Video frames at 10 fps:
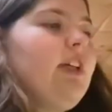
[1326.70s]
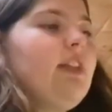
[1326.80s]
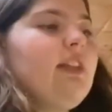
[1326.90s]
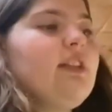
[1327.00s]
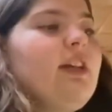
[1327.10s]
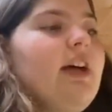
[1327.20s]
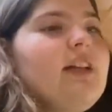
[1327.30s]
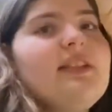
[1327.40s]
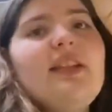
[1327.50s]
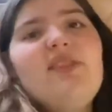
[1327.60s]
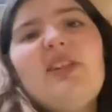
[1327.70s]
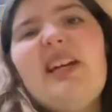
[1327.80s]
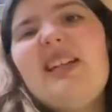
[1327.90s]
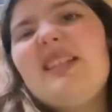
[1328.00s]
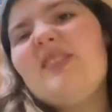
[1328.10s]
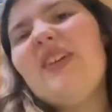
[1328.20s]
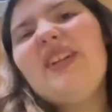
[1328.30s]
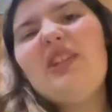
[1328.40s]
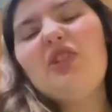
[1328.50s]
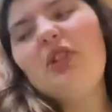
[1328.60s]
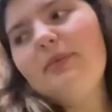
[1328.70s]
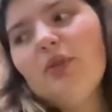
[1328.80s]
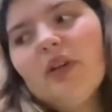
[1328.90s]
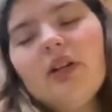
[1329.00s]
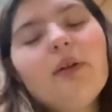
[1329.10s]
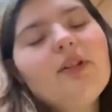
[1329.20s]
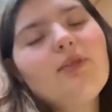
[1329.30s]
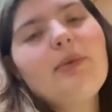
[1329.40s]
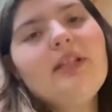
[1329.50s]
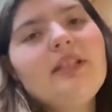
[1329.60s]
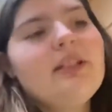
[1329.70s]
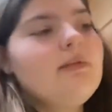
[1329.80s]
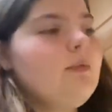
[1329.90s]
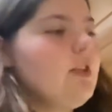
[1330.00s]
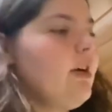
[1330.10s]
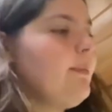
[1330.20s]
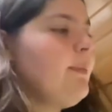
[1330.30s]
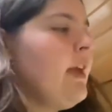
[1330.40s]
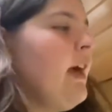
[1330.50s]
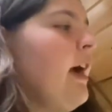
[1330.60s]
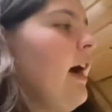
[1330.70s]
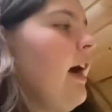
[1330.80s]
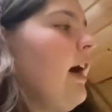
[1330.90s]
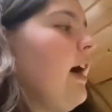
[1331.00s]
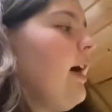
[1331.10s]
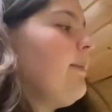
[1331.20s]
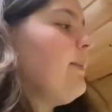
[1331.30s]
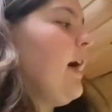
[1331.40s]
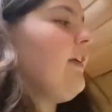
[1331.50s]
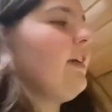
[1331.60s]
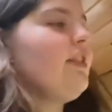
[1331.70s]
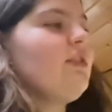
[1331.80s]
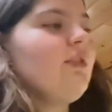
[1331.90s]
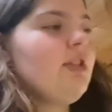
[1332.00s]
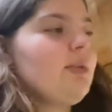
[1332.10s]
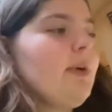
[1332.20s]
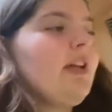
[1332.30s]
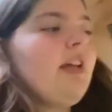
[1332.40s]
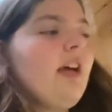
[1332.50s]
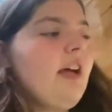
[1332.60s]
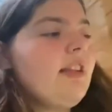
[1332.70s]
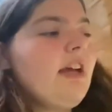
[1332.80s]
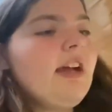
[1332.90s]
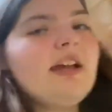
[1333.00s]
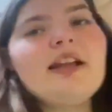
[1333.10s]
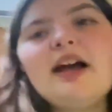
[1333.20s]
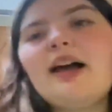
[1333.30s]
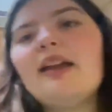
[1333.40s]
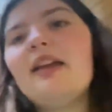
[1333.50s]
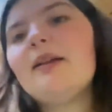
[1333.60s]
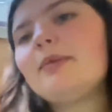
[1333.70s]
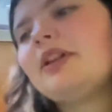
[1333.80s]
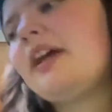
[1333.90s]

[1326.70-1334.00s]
this lasts. If not, it's fairly cheap, so I can always replace it. So I'm going to do this one, and then I am going to